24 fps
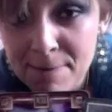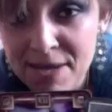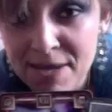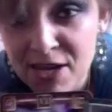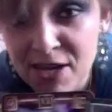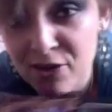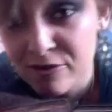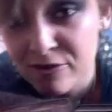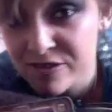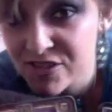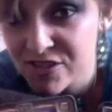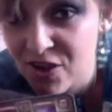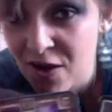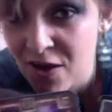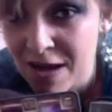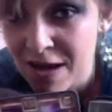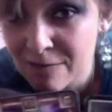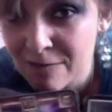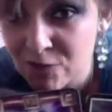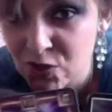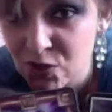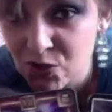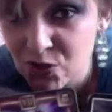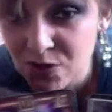a good
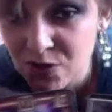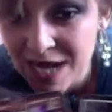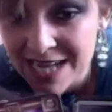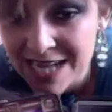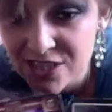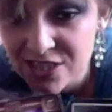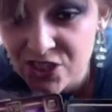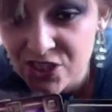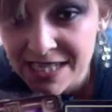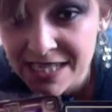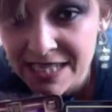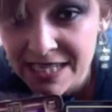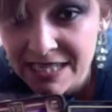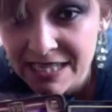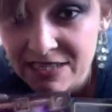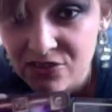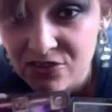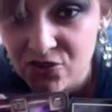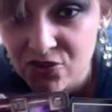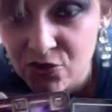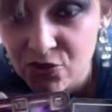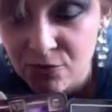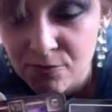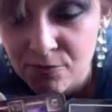time to actually do